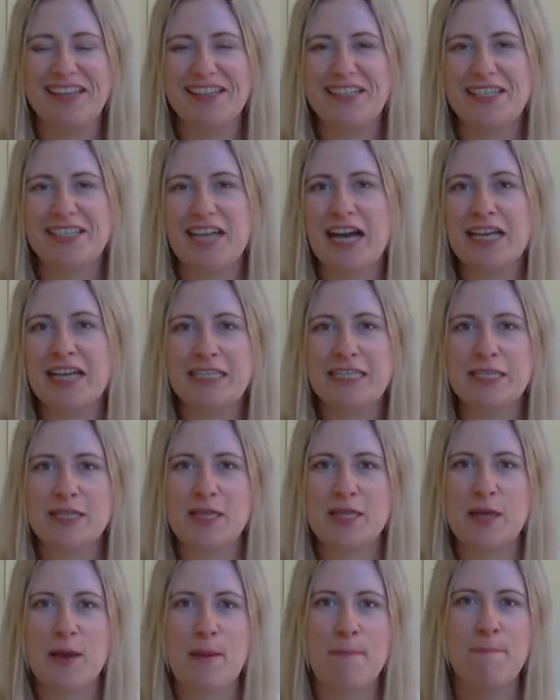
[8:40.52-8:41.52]
does
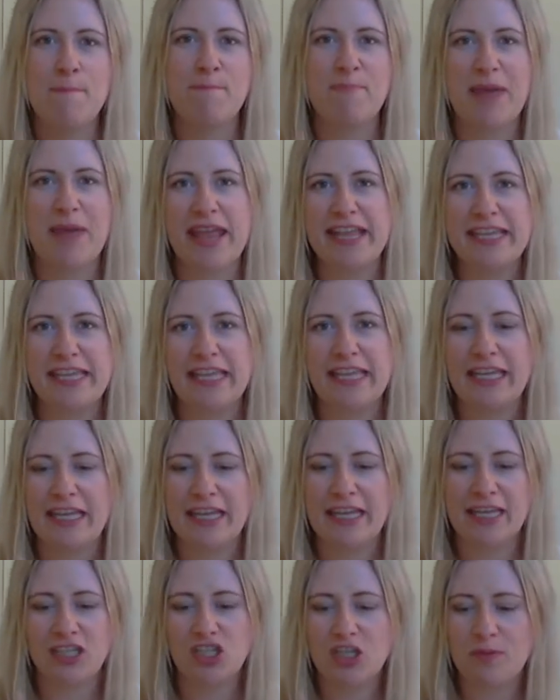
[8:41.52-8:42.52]
the
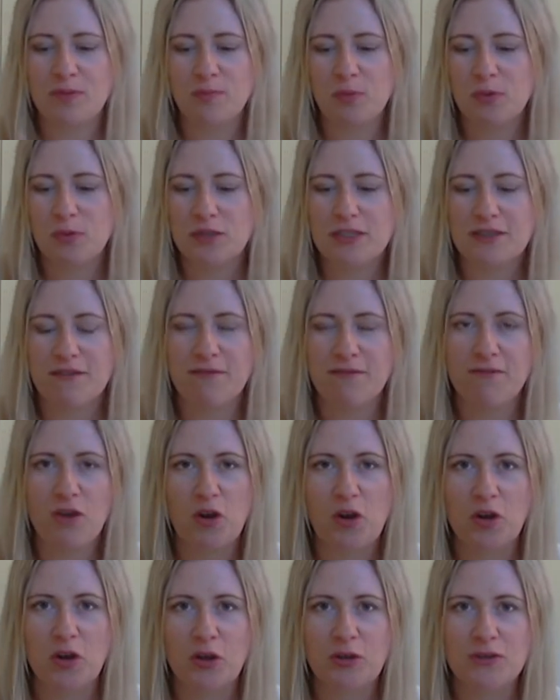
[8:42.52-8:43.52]
baking, and she puts the
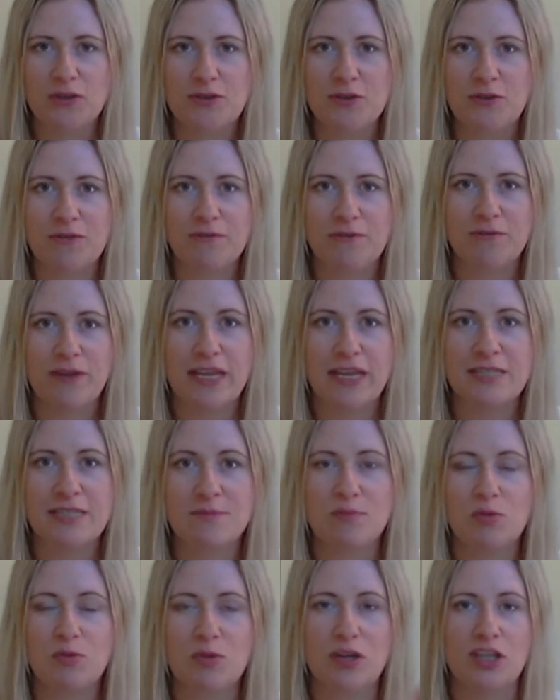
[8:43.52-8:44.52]
photos on
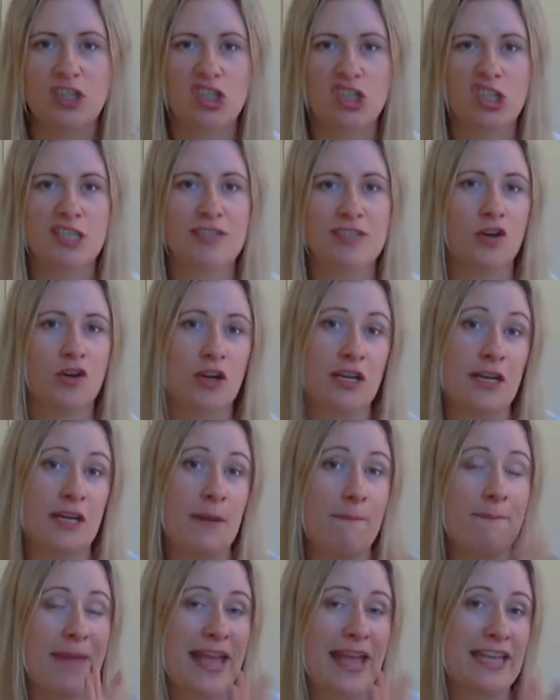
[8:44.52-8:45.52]
Facebook, and she's got an
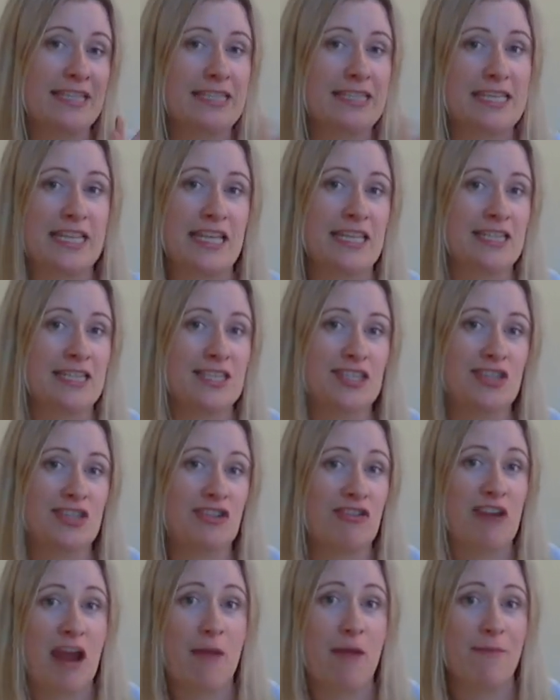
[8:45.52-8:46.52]
amazing
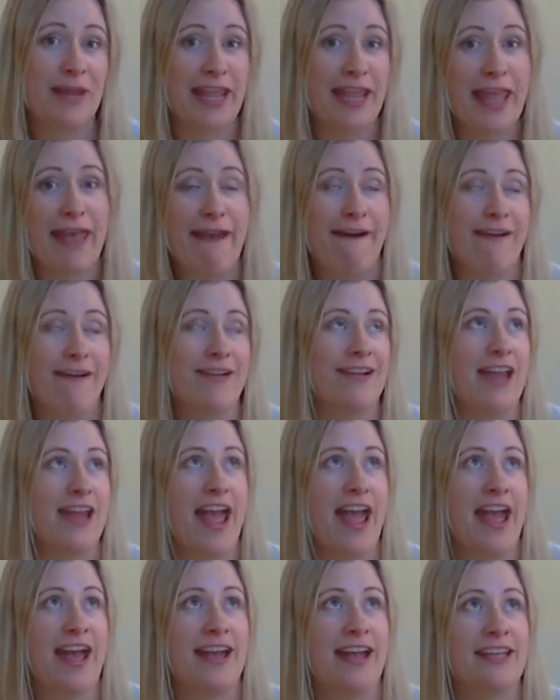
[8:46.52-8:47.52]
Instagram account,
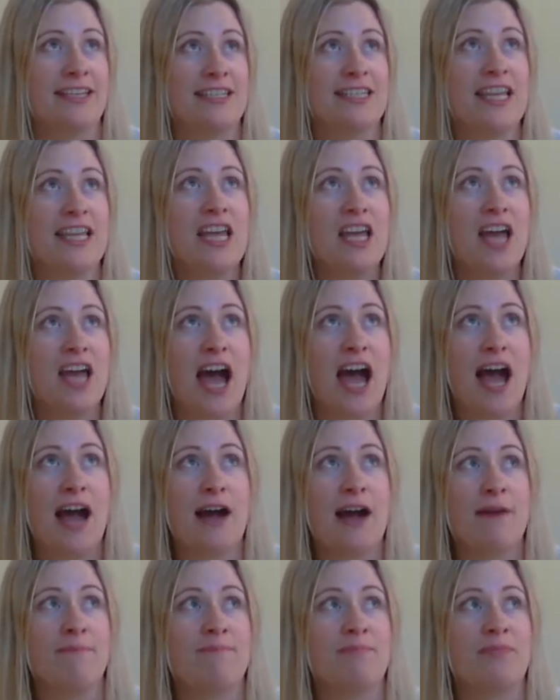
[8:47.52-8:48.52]
and
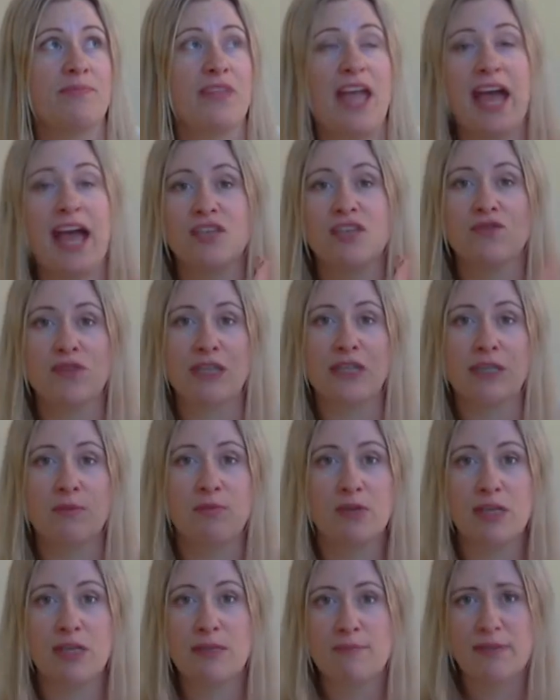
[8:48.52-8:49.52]
has really
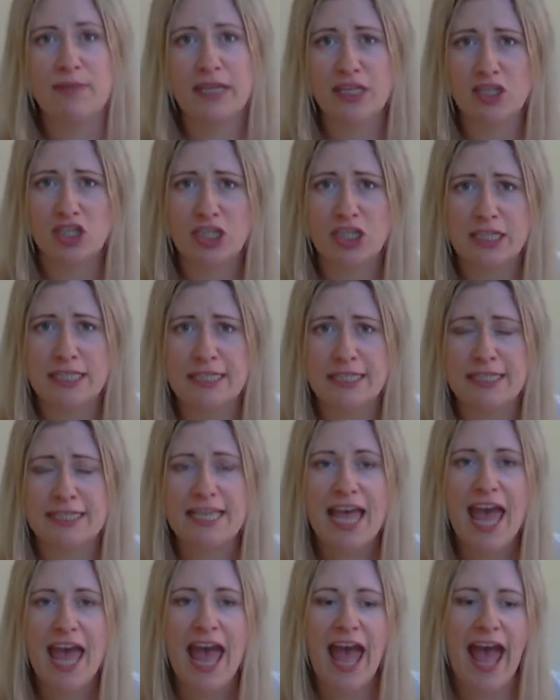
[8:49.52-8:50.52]
pretty pictures,
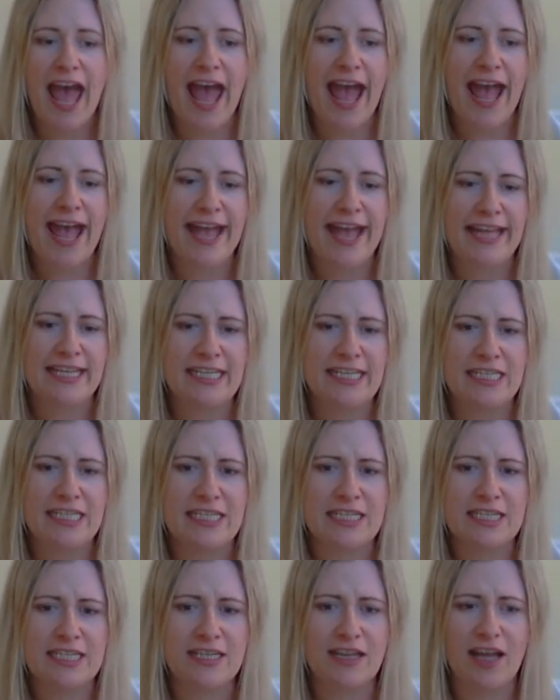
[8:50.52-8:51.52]
and